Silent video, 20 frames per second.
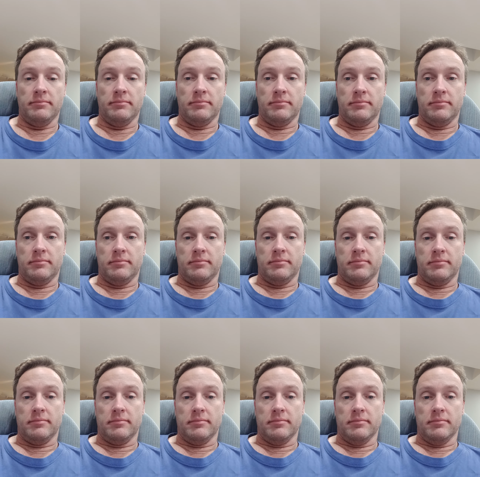
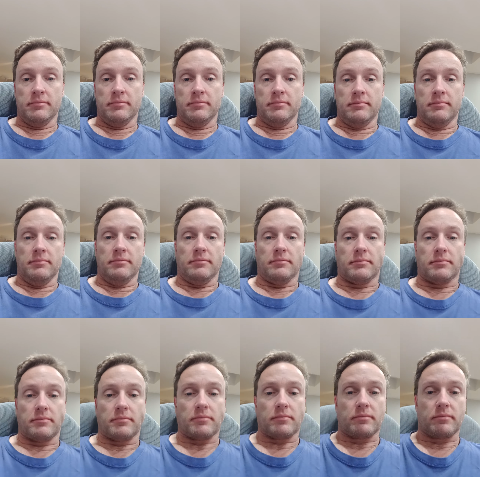
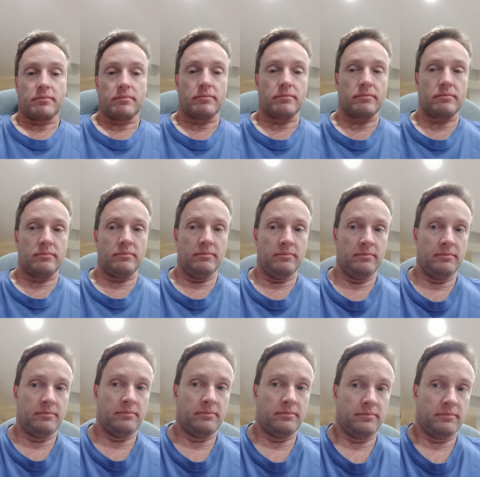
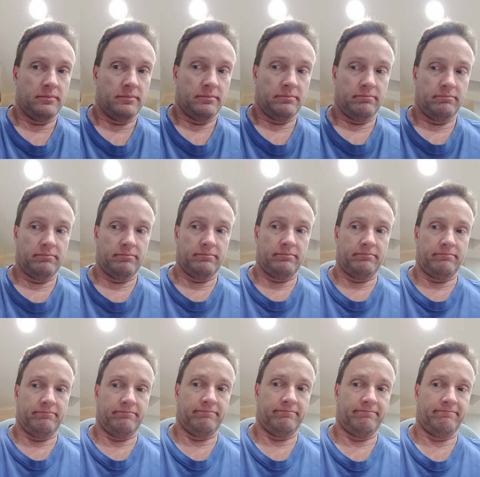
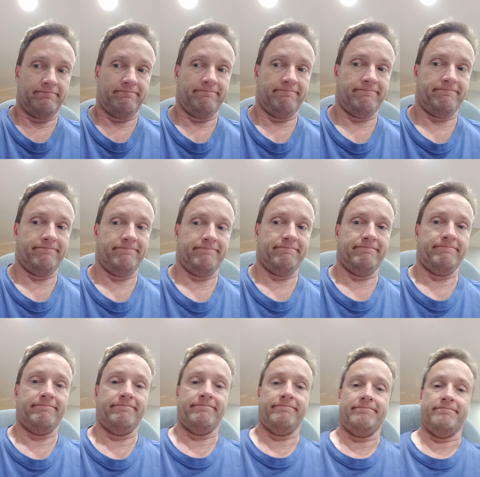
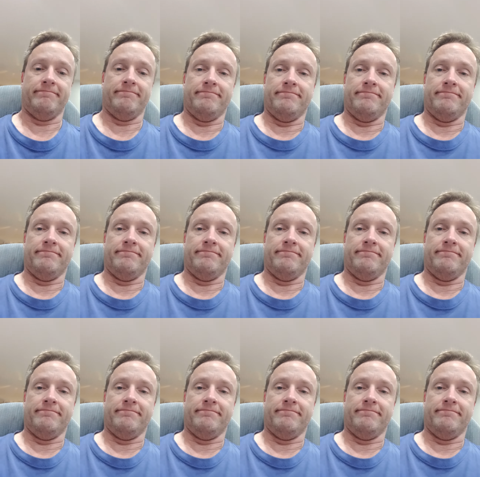Nothing is said.